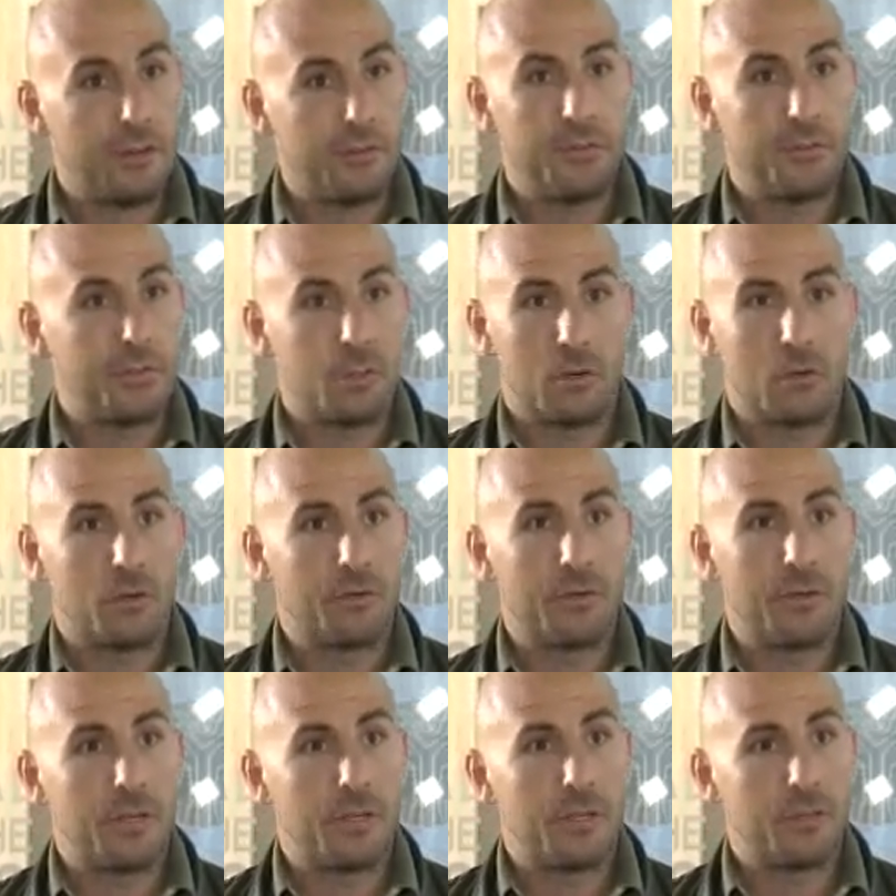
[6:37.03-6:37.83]

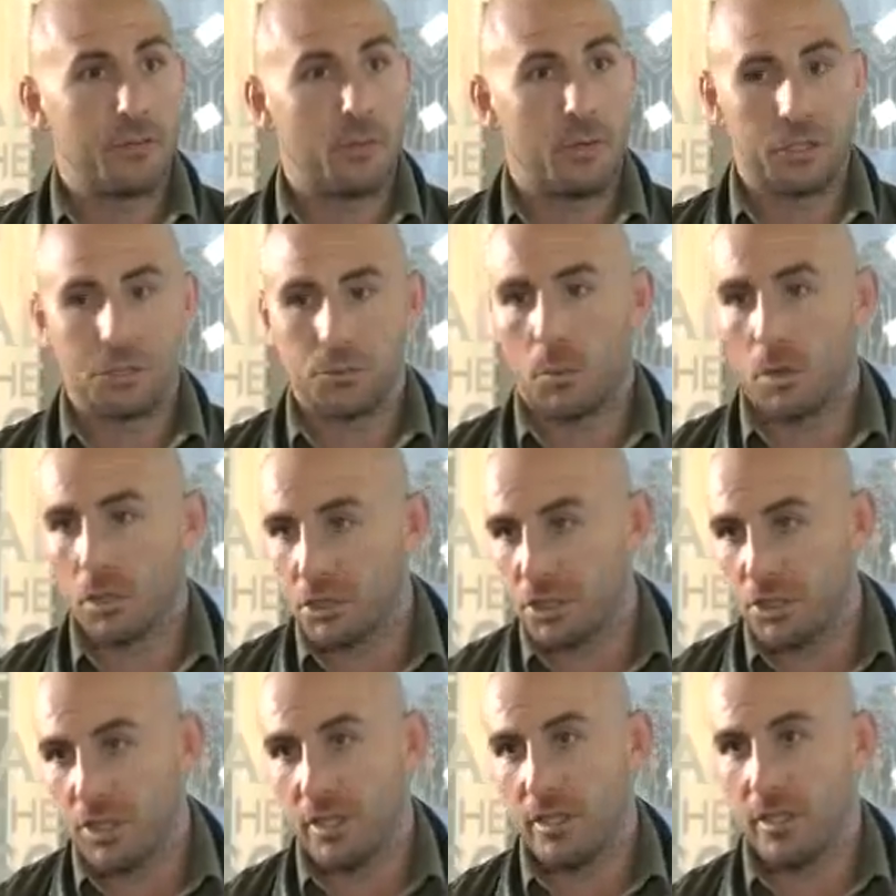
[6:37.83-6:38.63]
photography. What
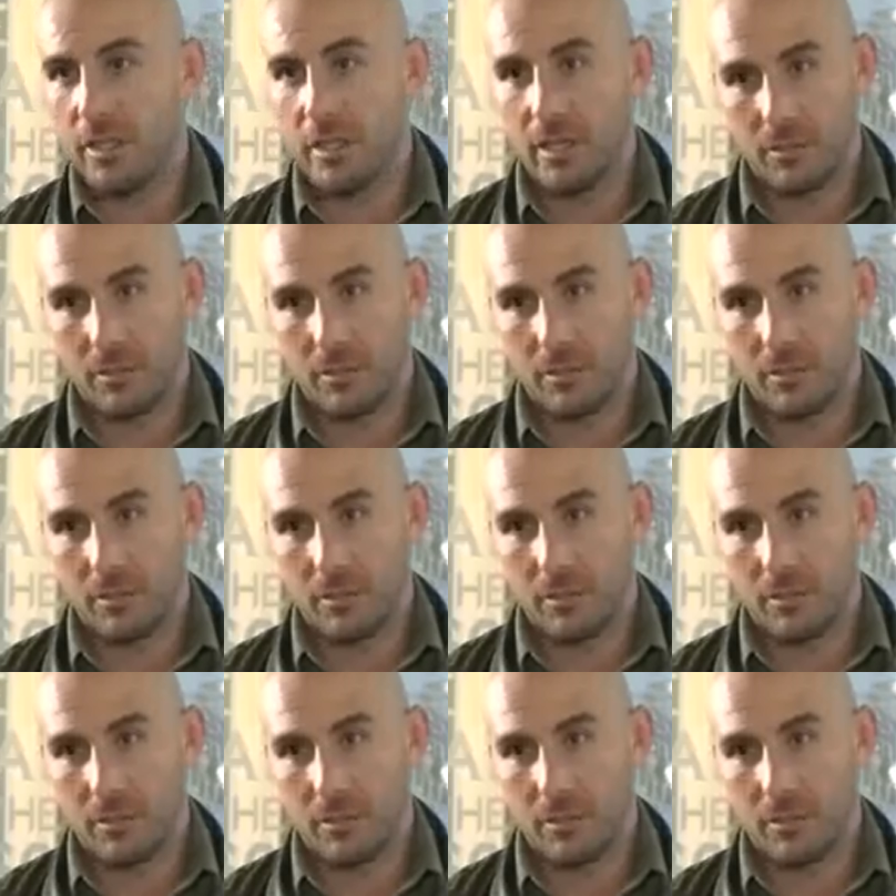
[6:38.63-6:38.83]
she did,